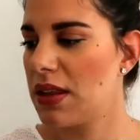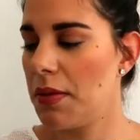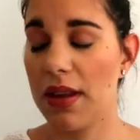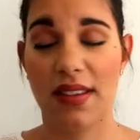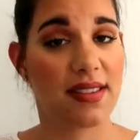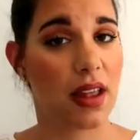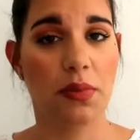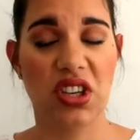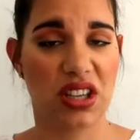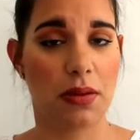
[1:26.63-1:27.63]
the main
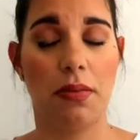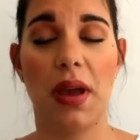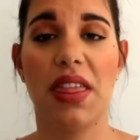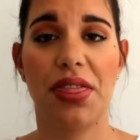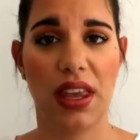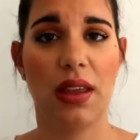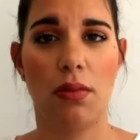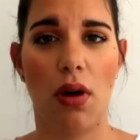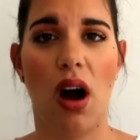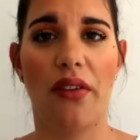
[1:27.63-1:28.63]
subject, the main
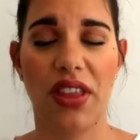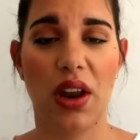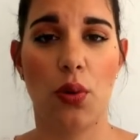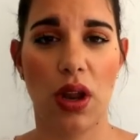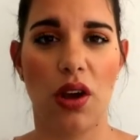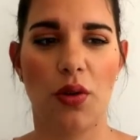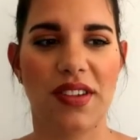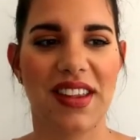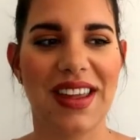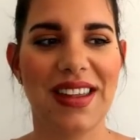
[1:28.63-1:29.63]
theme of their
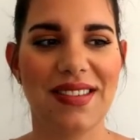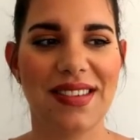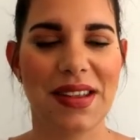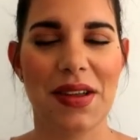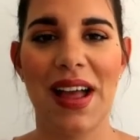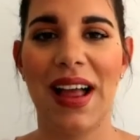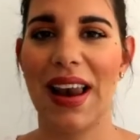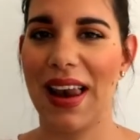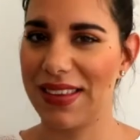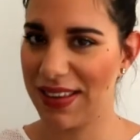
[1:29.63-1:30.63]
videos is
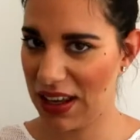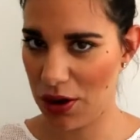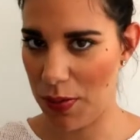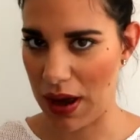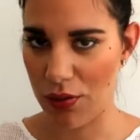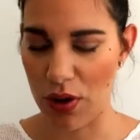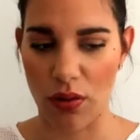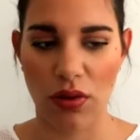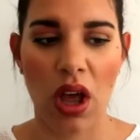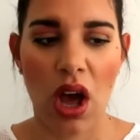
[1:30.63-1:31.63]
Latino
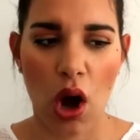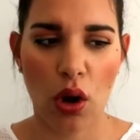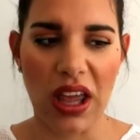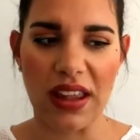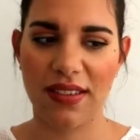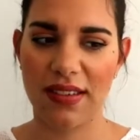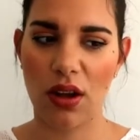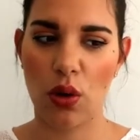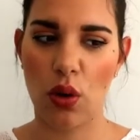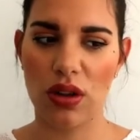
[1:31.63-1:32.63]
background. Okay,
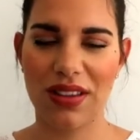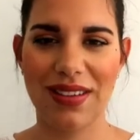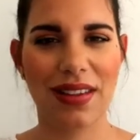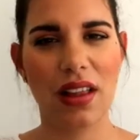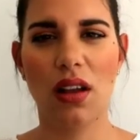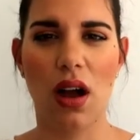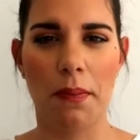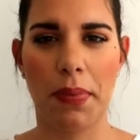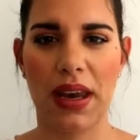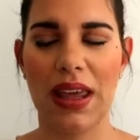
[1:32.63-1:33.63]
so this little
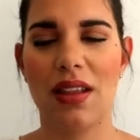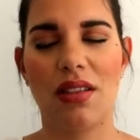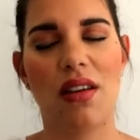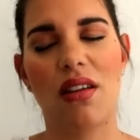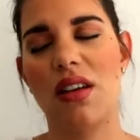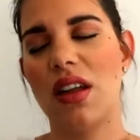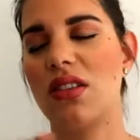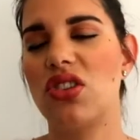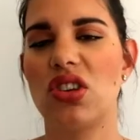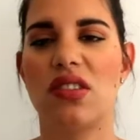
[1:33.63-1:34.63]
company, they're
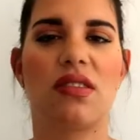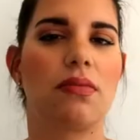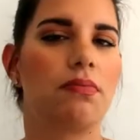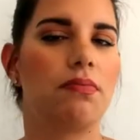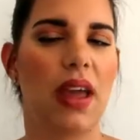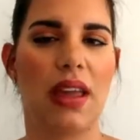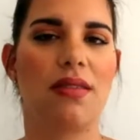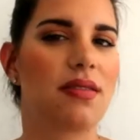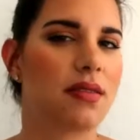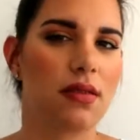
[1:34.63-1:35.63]
not just
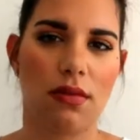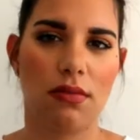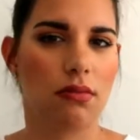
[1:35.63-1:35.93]
based